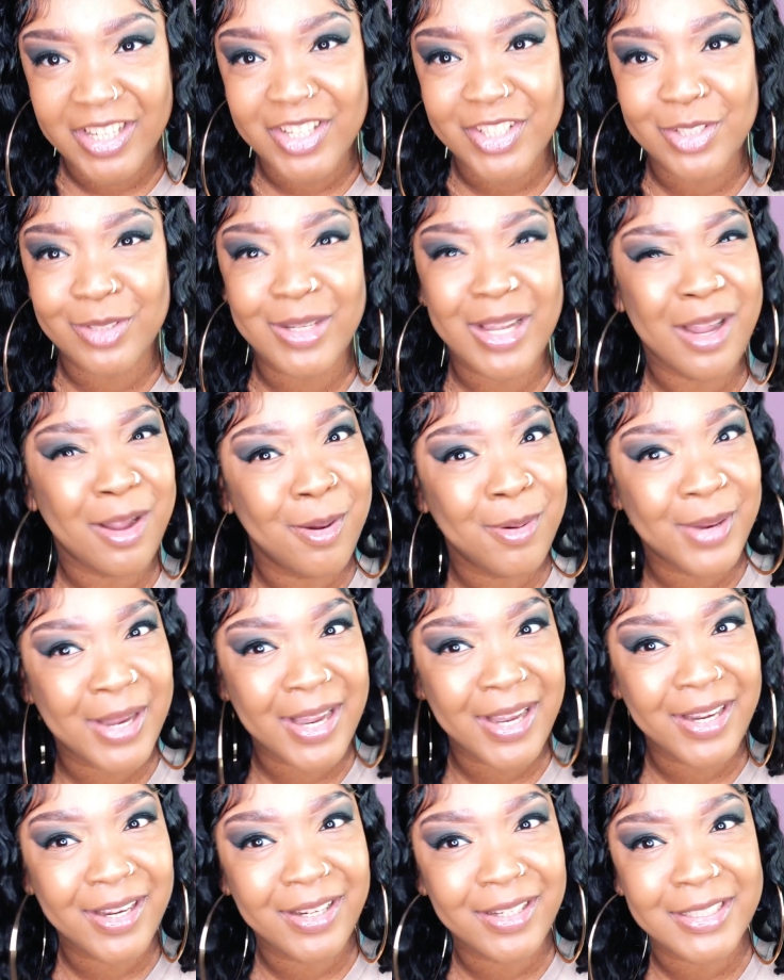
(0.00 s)
She's like,
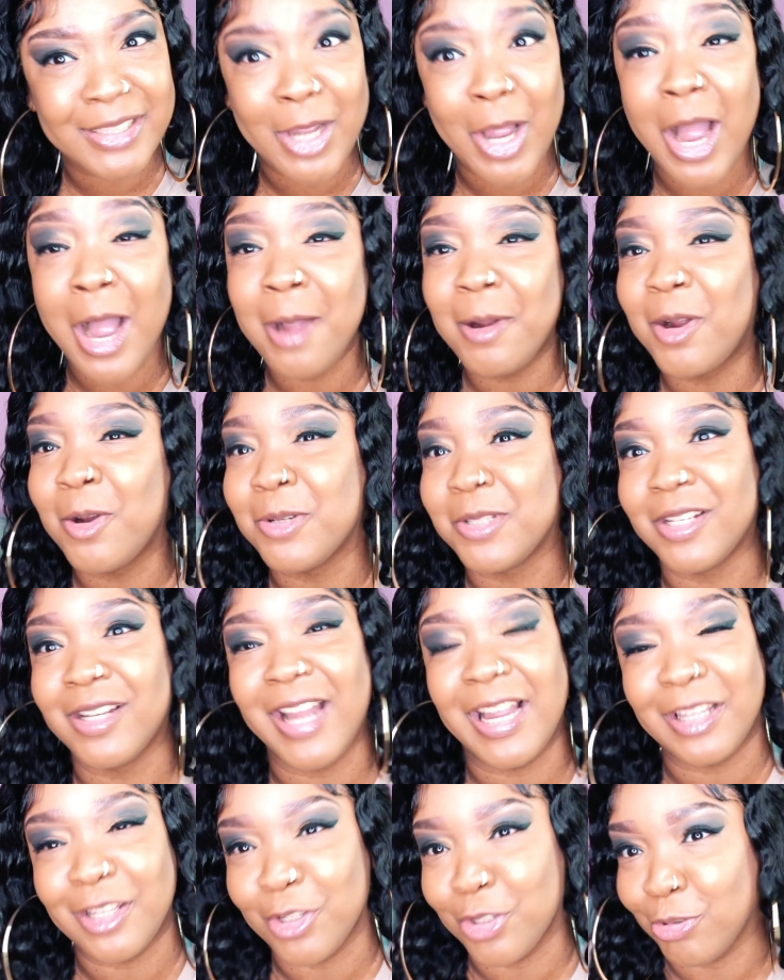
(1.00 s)
okay. So I'll go to
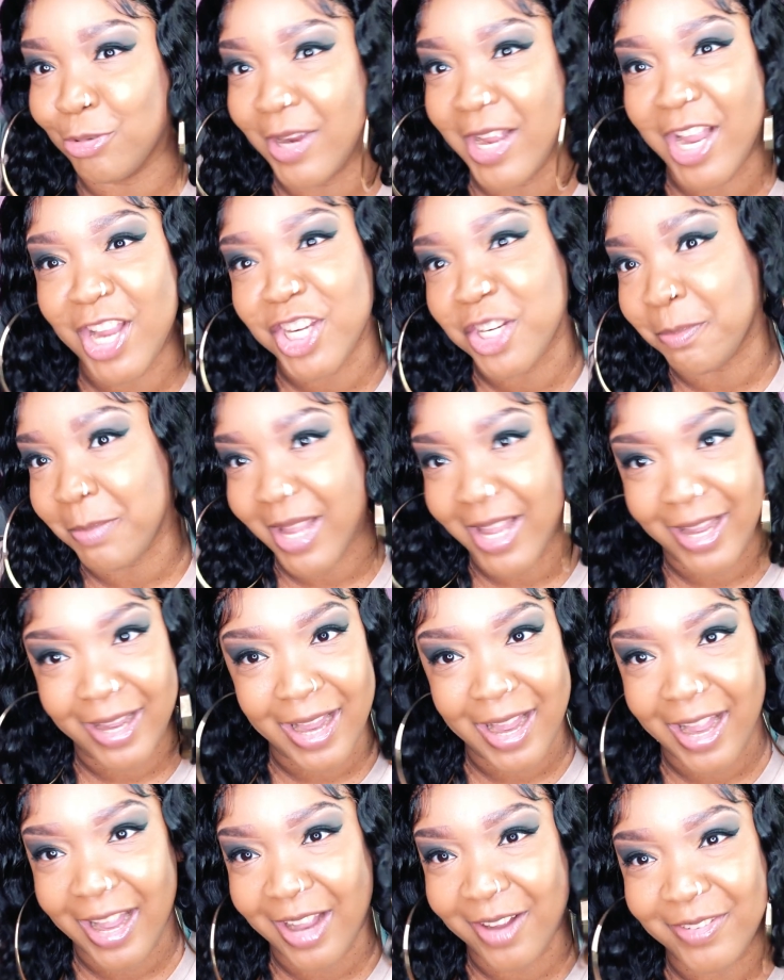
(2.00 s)
like the trash bag
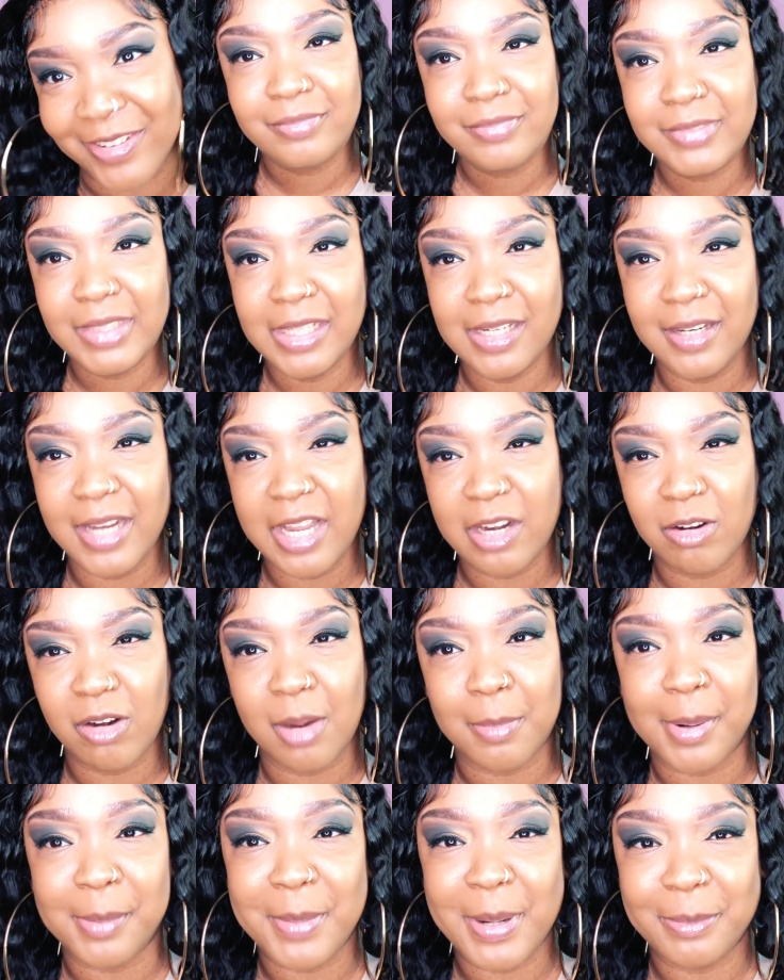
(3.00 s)
aisle. Later
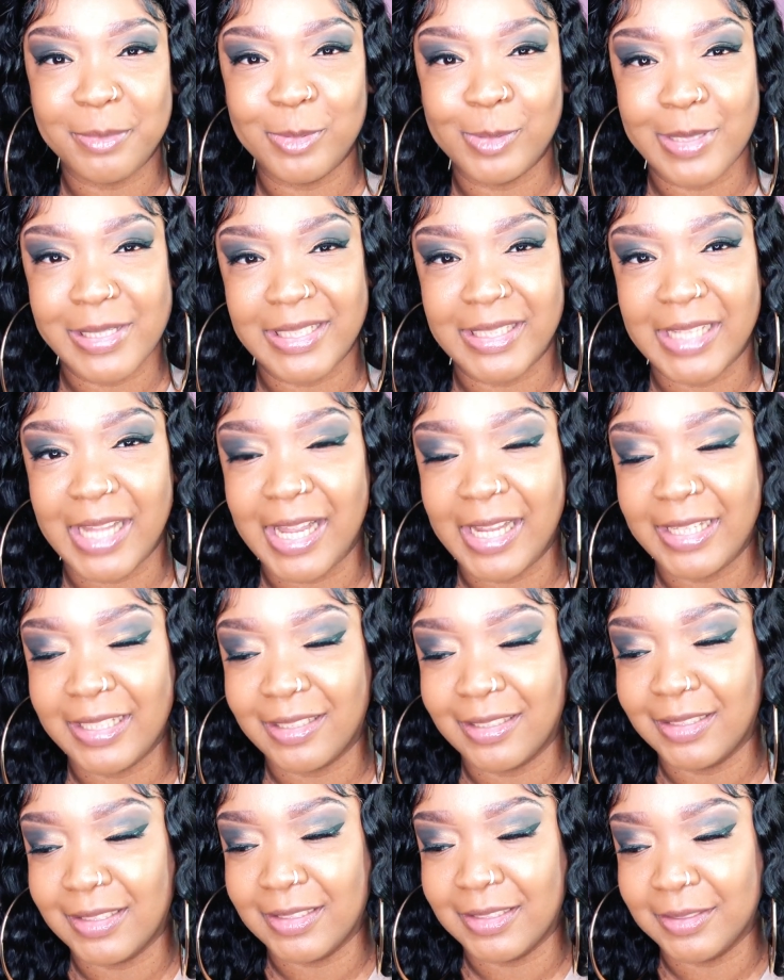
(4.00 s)
on, my mama was
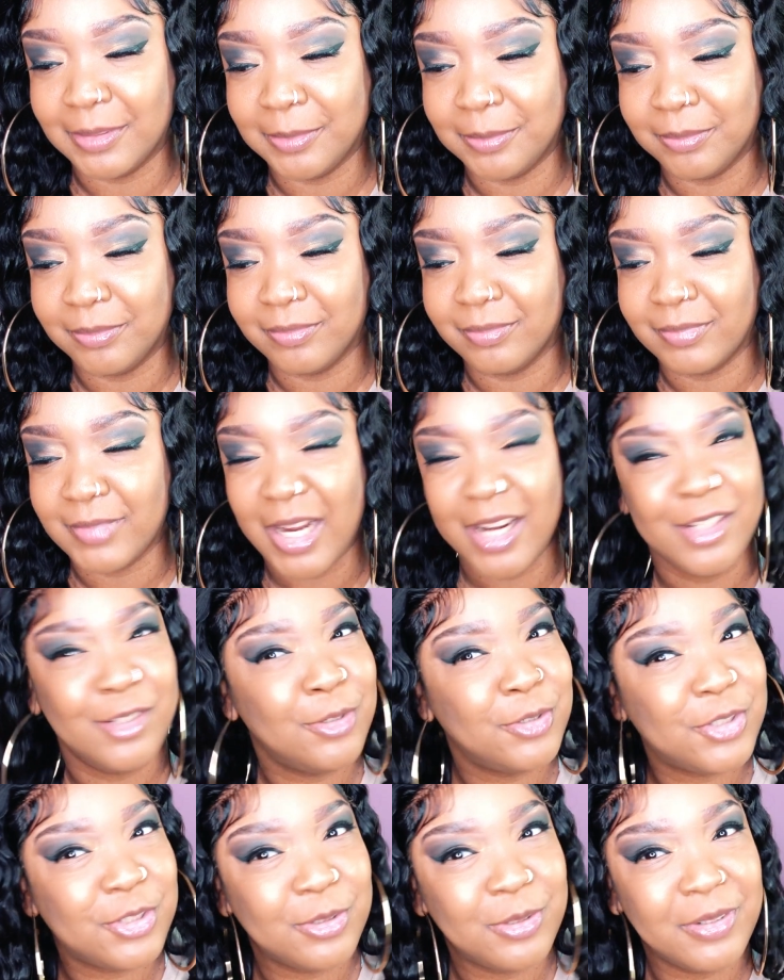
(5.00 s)
like, um, are
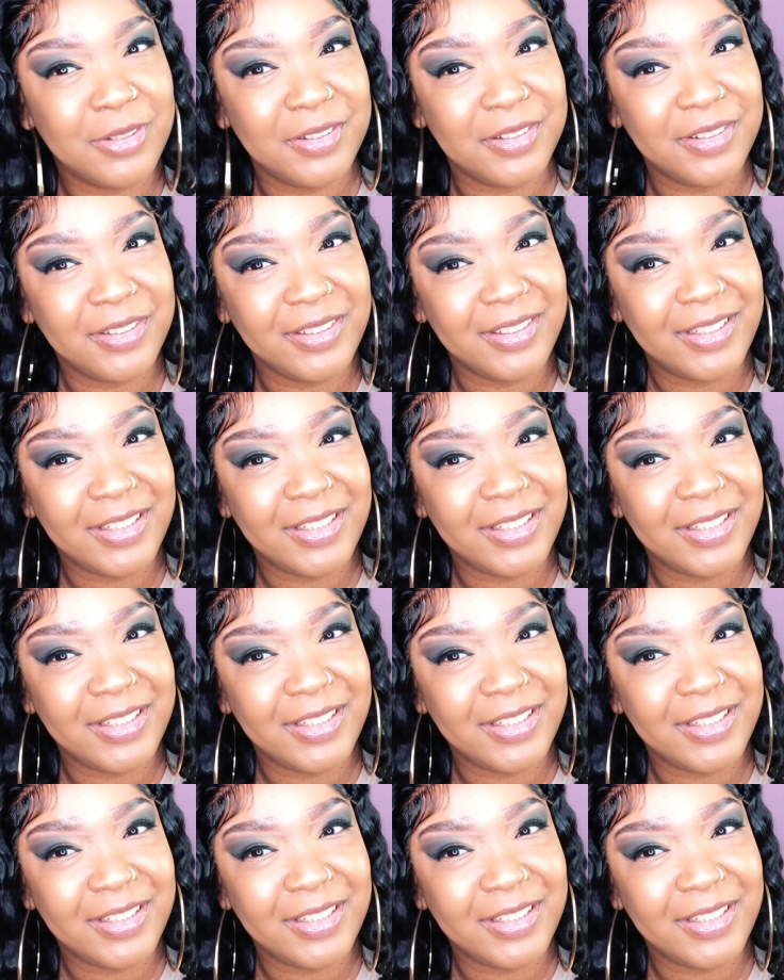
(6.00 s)
you sure